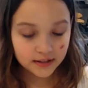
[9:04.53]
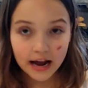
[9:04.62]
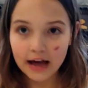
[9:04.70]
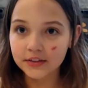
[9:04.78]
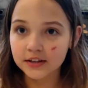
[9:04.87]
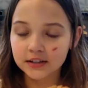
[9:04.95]

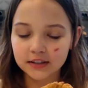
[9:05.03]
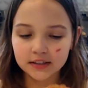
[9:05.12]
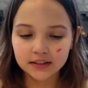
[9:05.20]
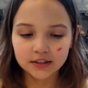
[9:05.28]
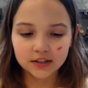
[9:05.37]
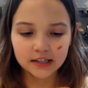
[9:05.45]
How the
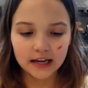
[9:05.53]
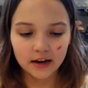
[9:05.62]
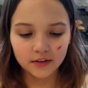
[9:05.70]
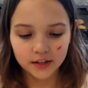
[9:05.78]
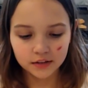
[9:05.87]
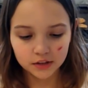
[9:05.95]
cookies turned
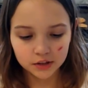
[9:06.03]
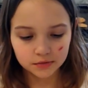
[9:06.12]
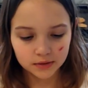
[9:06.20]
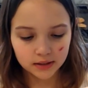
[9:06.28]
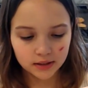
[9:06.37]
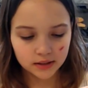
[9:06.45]
out, they look
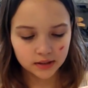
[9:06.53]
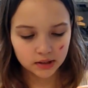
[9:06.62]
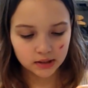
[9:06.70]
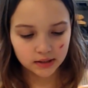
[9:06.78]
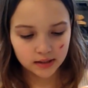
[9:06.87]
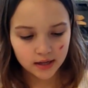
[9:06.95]
really
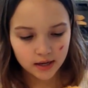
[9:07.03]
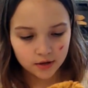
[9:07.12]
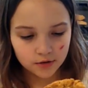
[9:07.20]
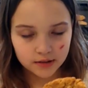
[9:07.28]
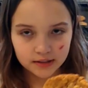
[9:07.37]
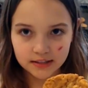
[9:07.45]
good.
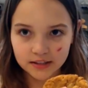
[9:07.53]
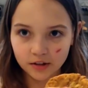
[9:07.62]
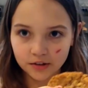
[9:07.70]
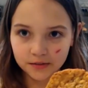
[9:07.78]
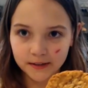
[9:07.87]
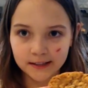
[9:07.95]
You can see all
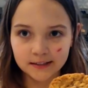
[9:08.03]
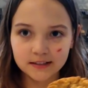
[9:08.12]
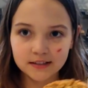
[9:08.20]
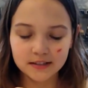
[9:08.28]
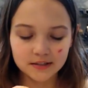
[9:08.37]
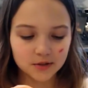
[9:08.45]
the
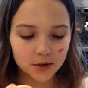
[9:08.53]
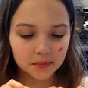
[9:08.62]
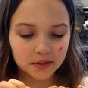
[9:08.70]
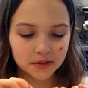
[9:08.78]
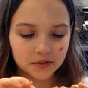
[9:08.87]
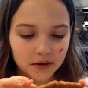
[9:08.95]
raisins, so I'm
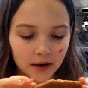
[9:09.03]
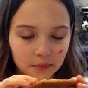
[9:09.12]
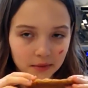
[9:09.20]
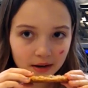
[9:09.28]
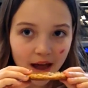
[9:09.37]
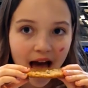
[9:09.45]
gonna try one.